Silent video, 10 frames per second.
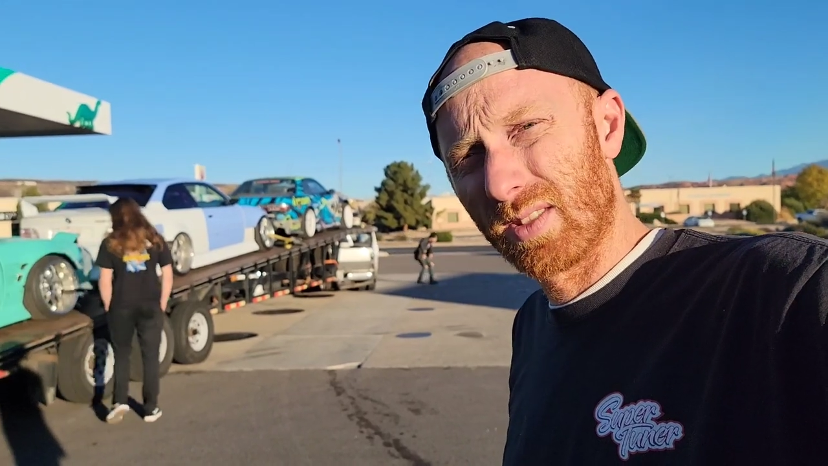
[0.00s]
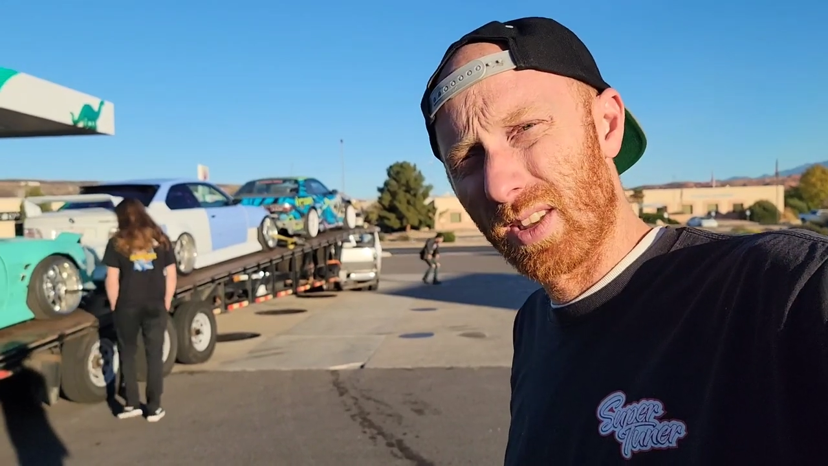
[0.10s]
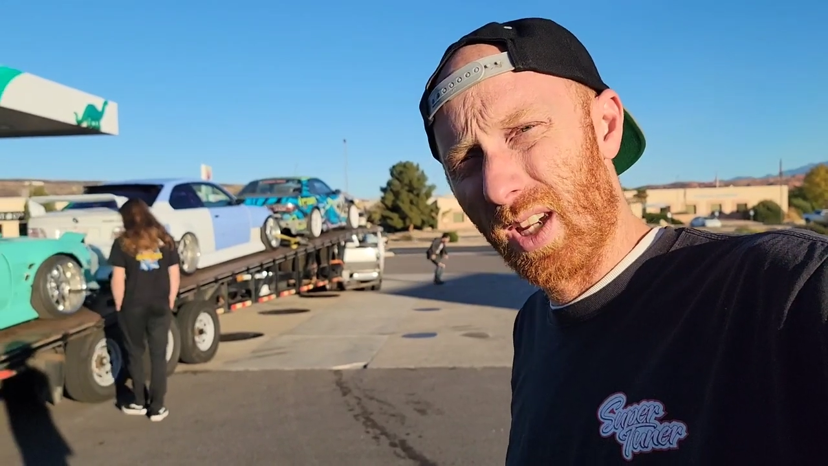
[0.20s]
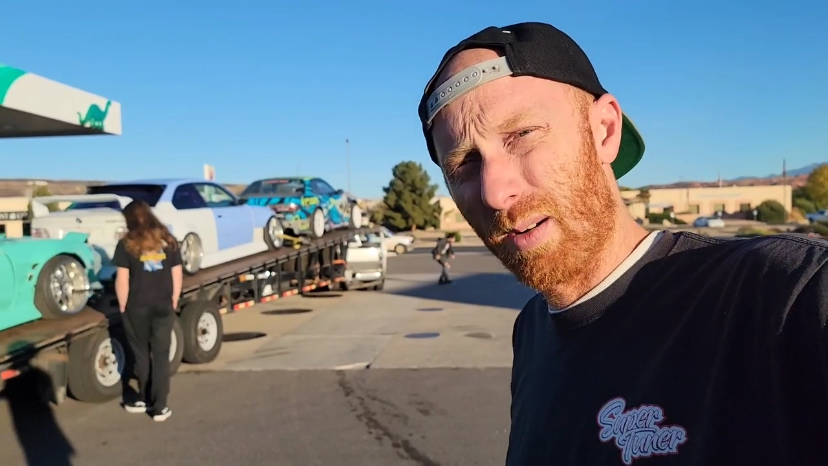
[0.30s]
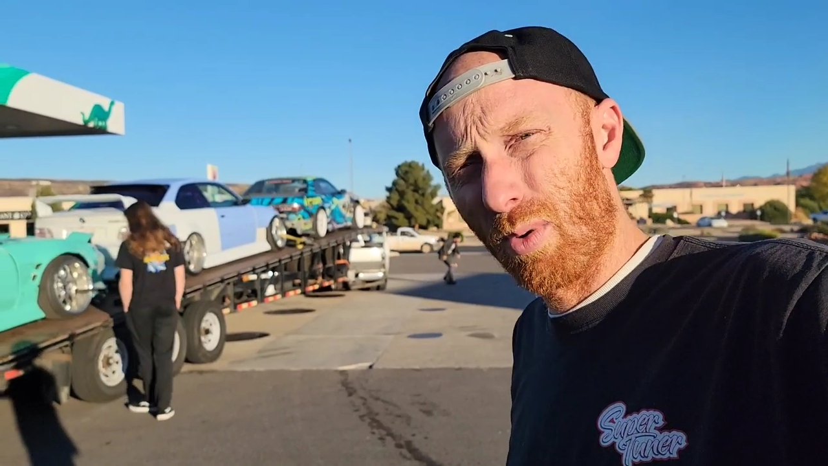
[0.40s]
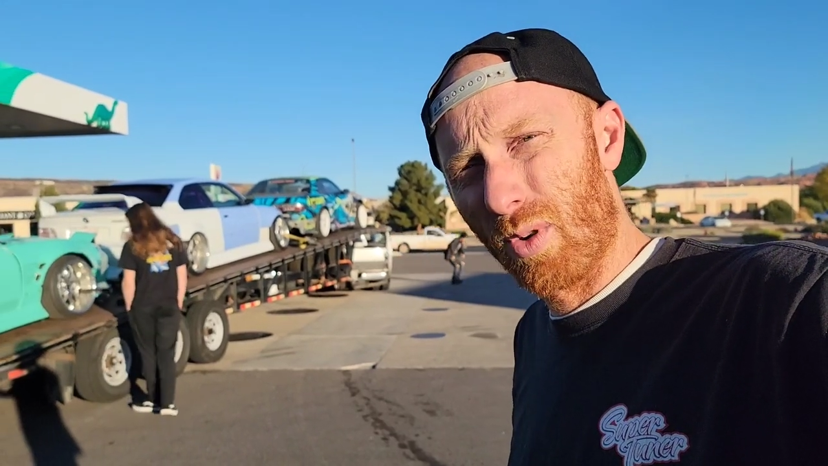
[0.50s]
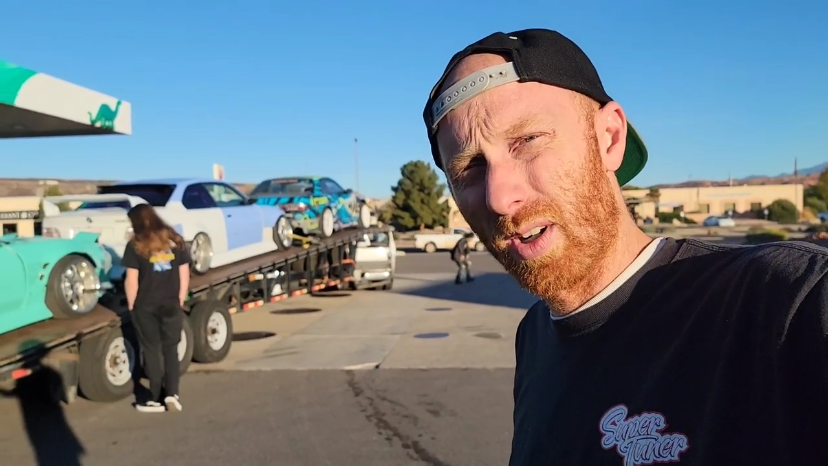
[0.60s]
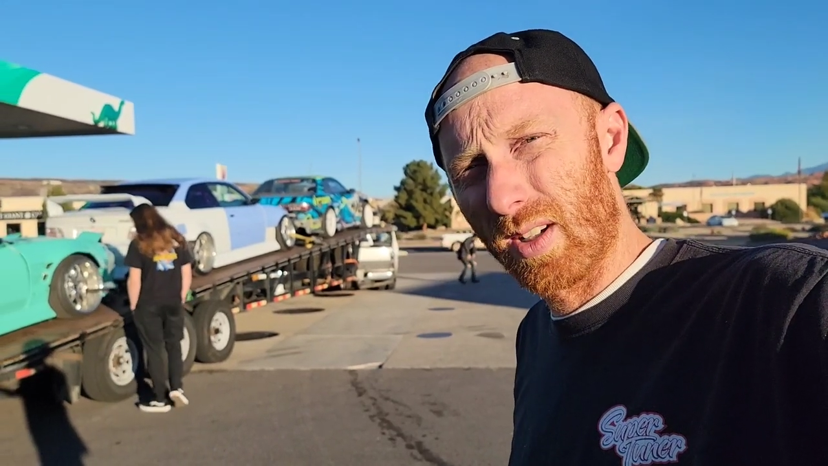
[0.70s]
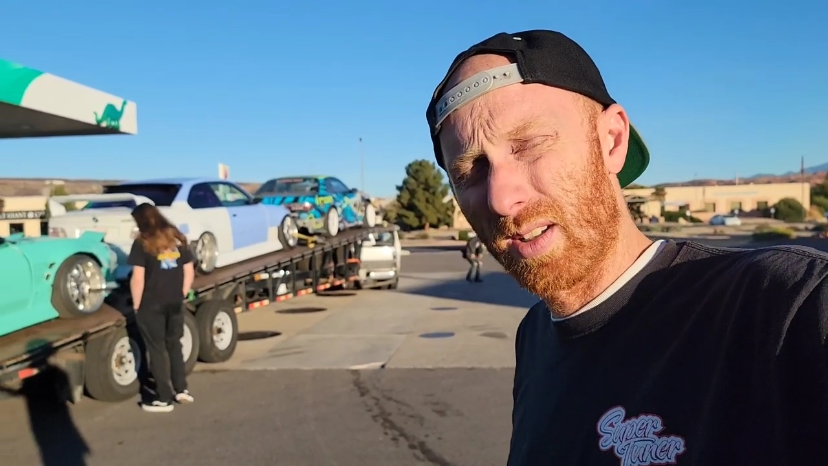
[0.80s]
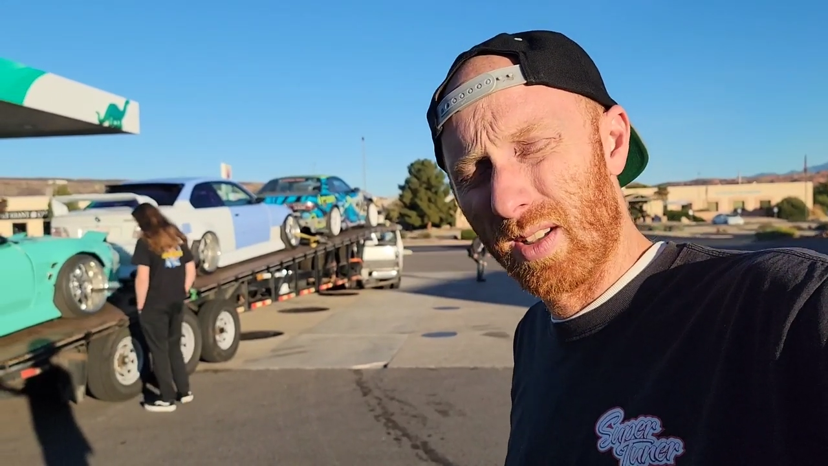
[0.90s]
Kind of
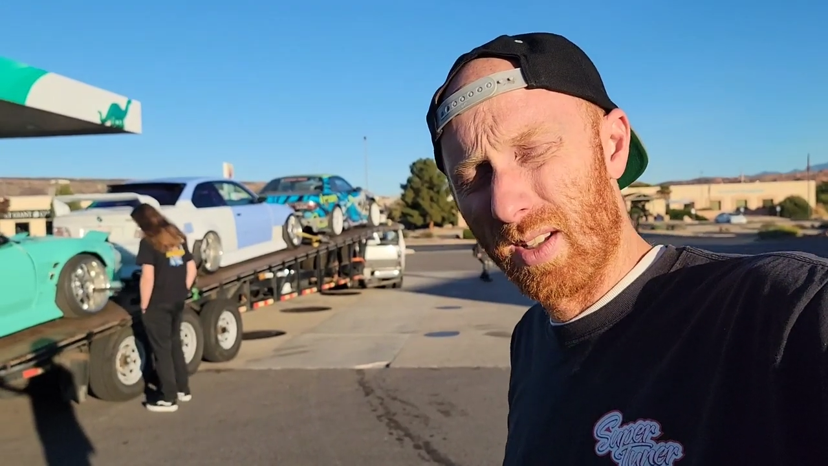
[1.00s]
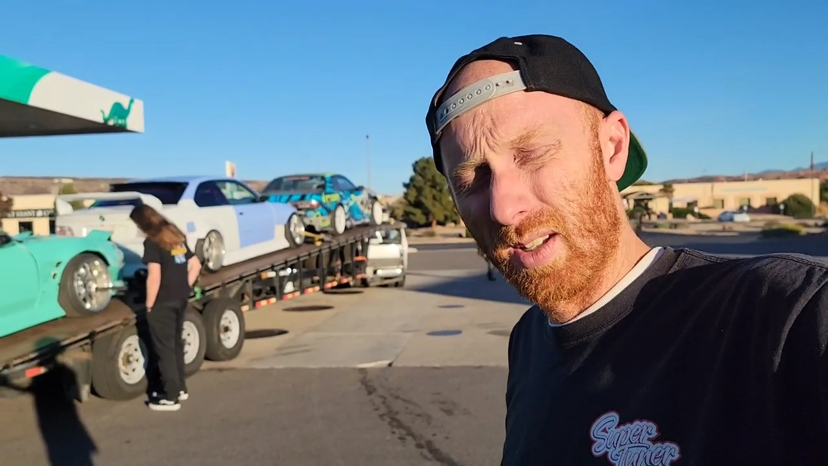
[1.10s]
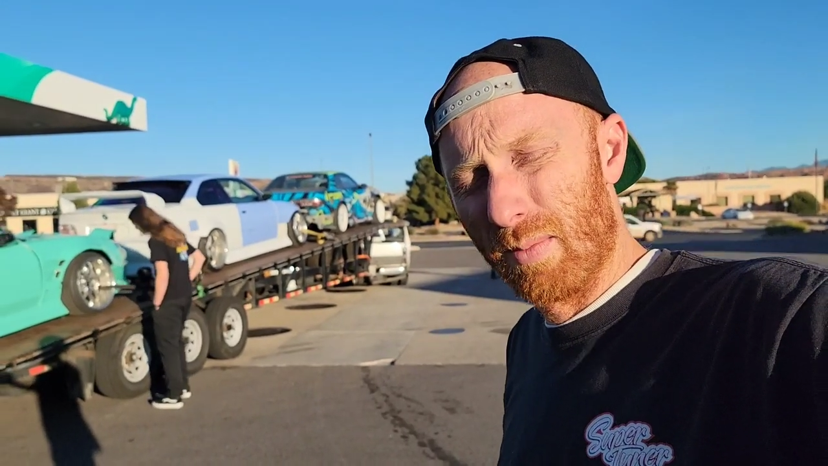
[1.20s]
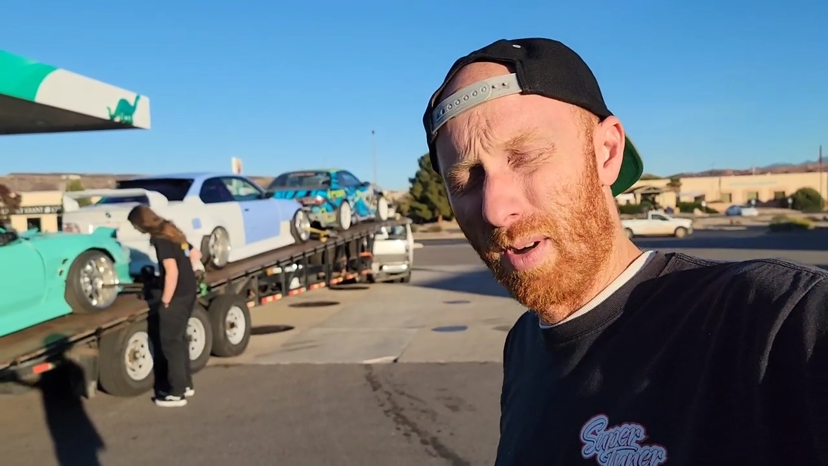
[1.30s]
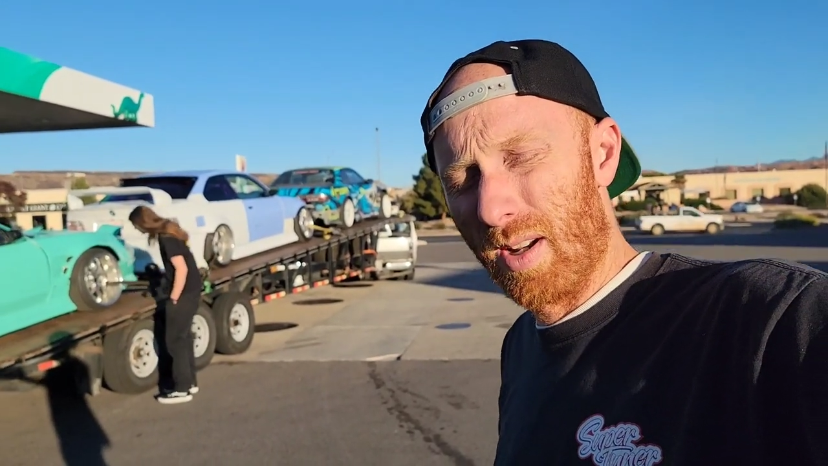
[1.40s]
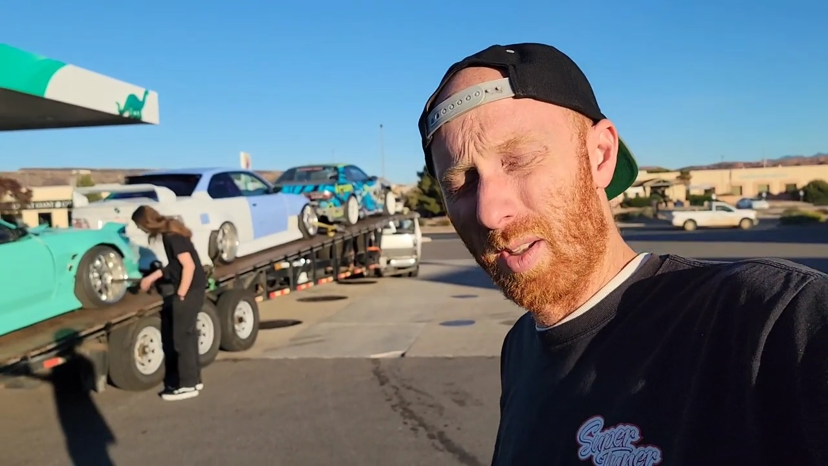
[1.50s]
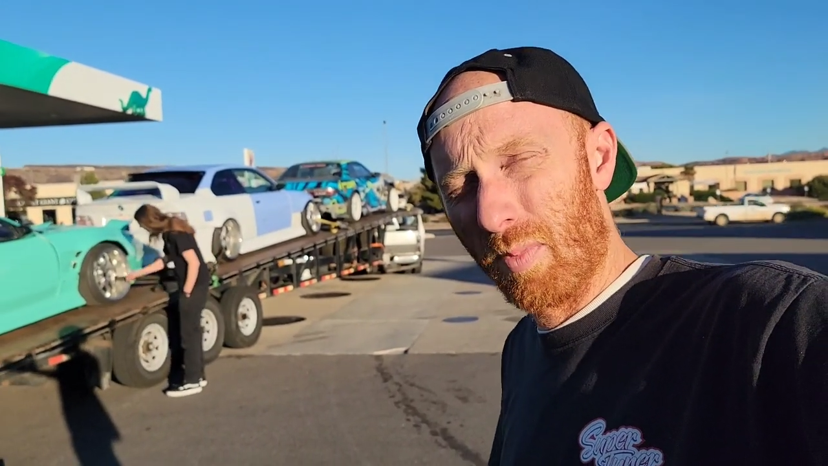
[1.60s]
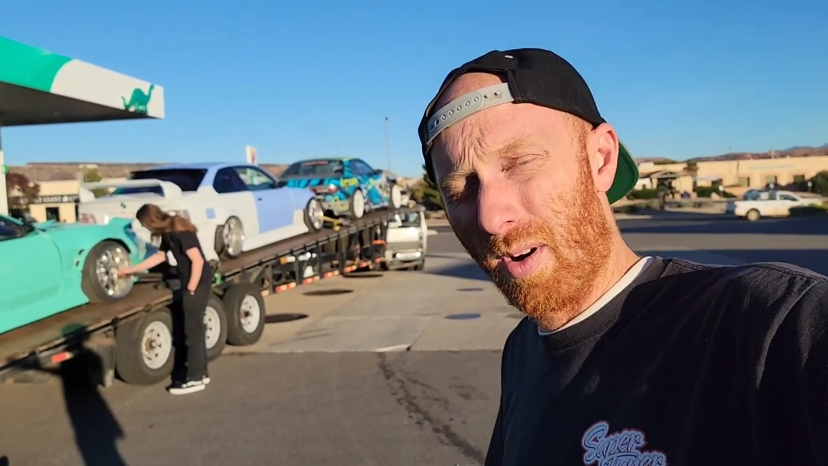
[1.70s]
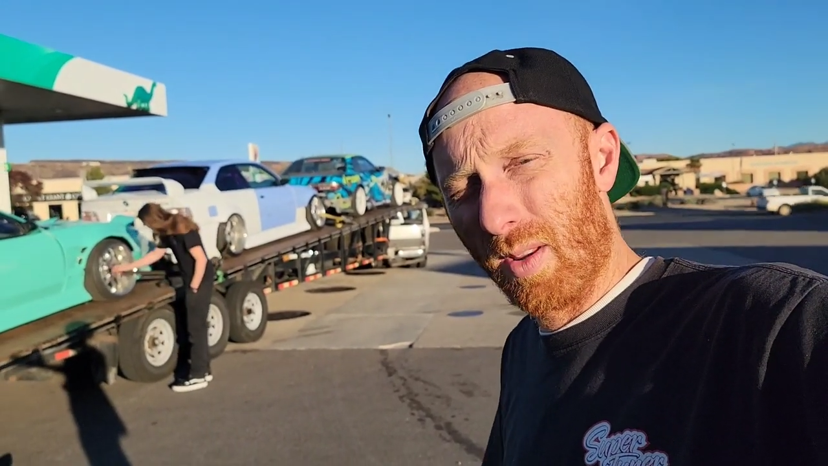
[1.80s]
boring, but it's part of